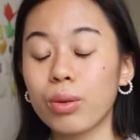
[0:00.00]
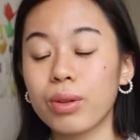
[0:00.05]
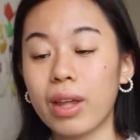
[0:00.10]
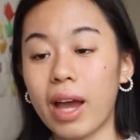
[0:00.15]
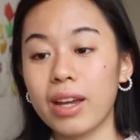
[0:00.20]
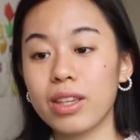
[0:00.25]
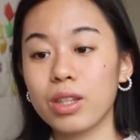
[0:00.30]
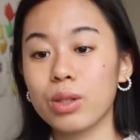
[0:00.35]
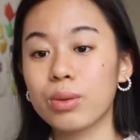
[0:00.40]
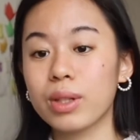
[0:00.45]

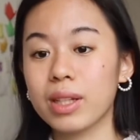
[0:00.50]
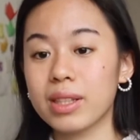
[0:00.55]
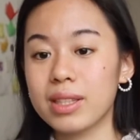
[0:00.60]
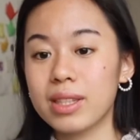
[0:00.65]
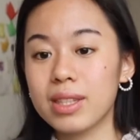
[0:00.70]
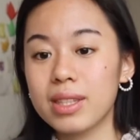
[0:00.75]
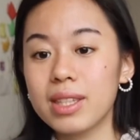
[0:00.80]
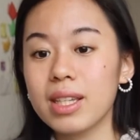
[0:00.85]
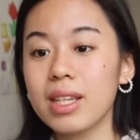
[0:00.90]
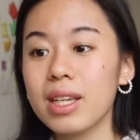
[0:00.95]
that you can
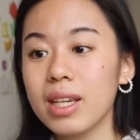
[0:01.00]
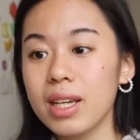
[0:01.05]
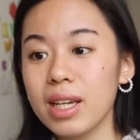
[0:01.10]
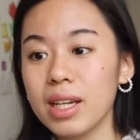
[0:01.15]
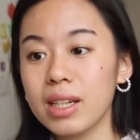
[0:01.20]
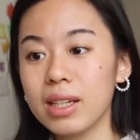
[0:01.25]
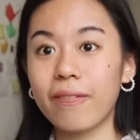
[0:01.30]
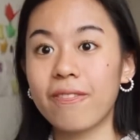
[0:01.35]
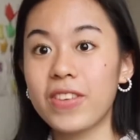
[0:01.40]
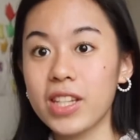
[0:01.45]
see
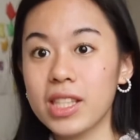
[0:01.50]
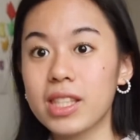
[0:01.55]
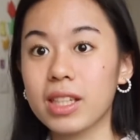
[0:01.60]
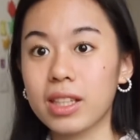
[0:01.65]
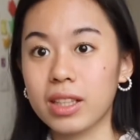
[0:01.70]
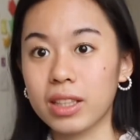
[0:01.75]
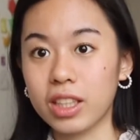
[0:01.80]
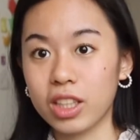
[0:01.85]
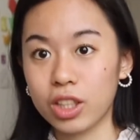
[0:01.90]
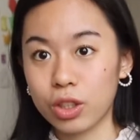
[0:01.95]

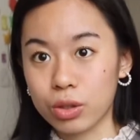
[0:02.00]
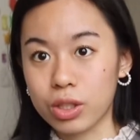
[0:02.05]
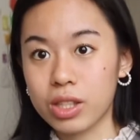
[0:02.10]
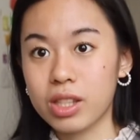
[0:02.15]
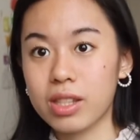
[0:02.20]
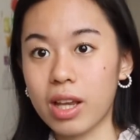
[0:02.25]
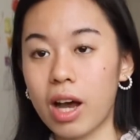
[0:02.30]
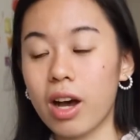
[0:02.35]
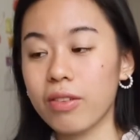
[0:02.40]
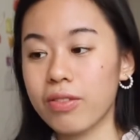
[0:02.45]
physically
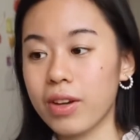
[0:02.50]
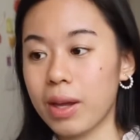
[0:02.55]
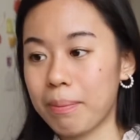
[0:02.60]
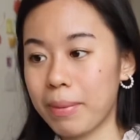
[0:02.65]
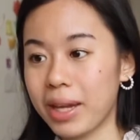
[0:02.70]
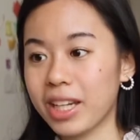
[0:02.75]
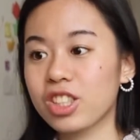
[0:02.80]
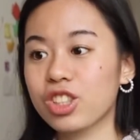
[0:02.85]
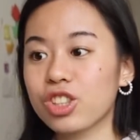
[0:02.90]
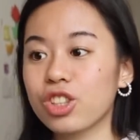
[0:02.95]
yourself and
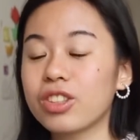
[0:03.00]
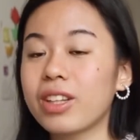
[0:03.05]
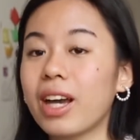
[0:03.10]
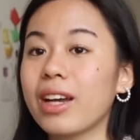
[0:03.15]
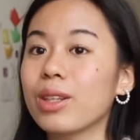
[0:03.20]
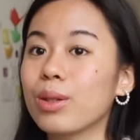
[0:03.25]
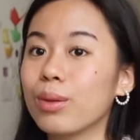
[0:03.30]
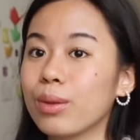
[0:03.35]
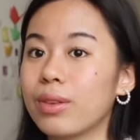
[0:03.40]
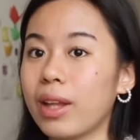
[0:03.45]
make sure
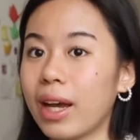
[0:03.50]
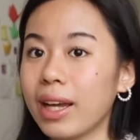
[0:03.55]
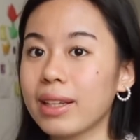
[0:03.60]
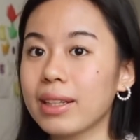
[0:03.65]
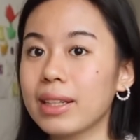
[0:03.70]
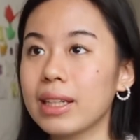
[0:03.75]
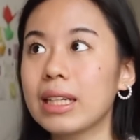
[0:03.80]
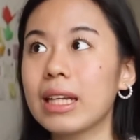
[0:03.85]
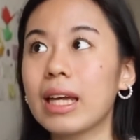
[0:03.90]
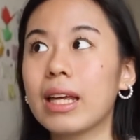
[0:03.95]
that you
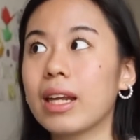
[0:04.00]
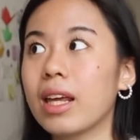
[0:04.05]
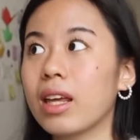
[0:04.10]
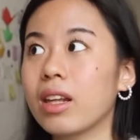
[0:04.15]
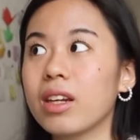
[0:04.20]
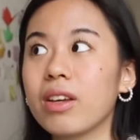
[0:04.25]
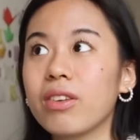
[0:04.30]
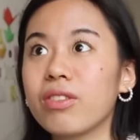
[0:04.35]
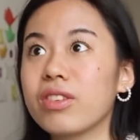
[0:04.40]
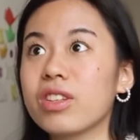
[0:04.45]
like it,
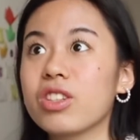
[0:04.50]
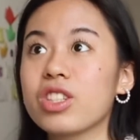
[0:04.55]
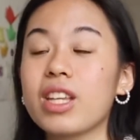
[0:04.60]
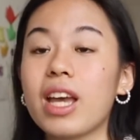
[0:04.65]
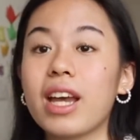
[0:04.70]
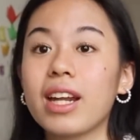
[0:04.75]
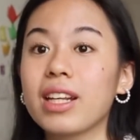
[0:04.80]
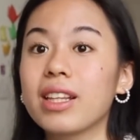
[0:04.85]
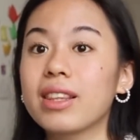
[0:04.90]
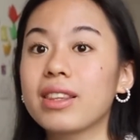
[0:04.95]
and if there's
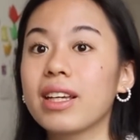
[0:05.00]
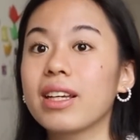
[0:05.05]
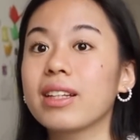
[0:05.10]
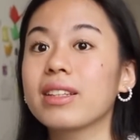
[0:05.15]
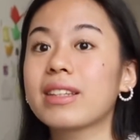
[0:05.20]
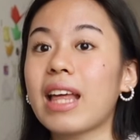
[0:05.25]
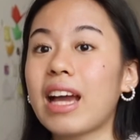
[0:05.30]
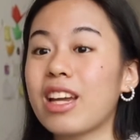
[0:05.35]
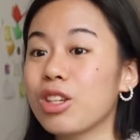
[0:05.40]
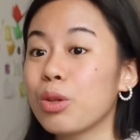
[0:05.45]

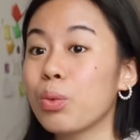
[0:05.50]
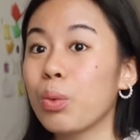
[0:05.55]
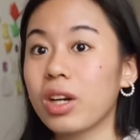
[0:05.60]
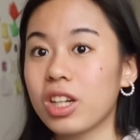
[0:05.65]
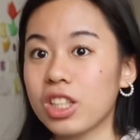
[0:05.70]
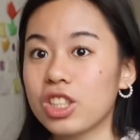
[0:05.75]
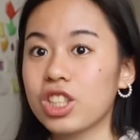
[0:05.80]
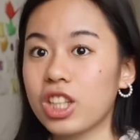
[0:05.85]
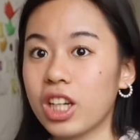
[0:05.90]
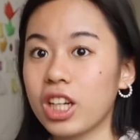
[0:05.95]
anything that you
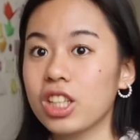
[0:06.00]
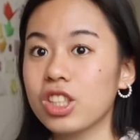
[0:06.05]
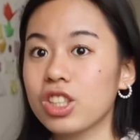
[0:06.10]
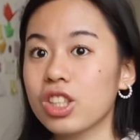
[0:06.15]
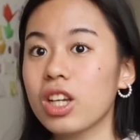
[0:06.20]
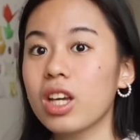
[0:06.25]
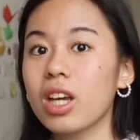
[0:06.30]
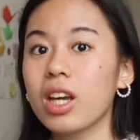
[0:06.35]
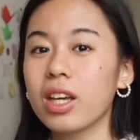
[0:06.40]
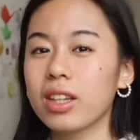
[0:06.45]
want to
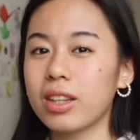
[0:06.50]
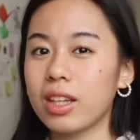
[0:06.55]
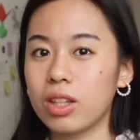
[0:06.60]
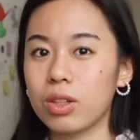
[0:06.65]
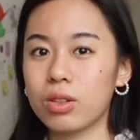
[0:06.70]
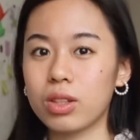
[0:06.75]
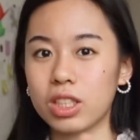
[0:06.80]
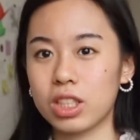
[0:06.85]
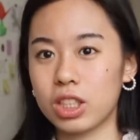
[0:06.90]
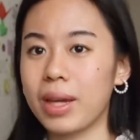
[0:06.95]
change, then
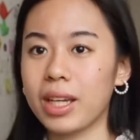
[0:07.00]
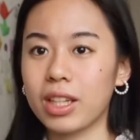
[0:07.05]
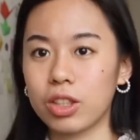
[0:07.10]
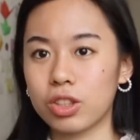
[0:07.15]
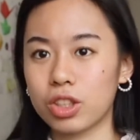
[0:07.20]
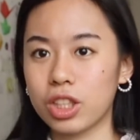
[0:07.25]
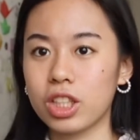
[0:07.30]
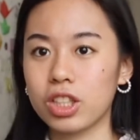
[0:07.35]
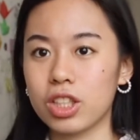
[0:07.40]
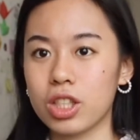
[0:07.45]
you can make
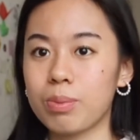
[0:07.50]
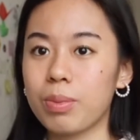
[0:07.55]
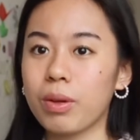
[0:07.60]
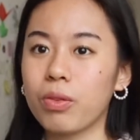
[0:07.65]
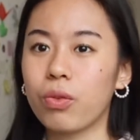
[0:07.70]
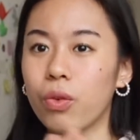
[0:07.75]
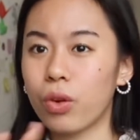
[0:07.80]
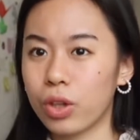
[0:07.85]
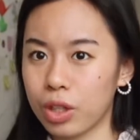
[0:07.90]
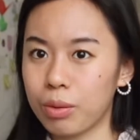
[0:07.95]
your changes
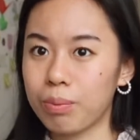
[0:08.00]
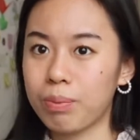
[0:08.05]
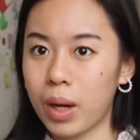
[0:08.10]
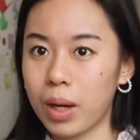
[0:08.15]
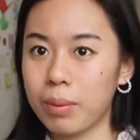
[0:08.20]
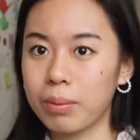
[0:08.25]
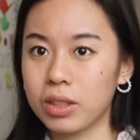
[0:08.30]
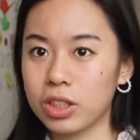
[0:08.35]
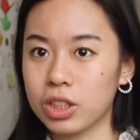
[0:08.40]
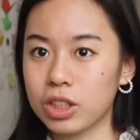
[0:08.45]
before you
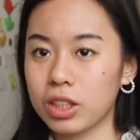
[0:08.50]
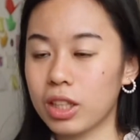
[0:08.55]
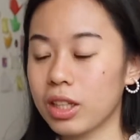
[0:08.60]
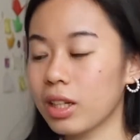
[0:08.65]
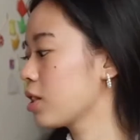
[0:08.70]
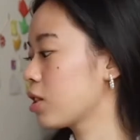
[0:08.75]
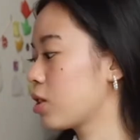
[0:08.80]
publish it.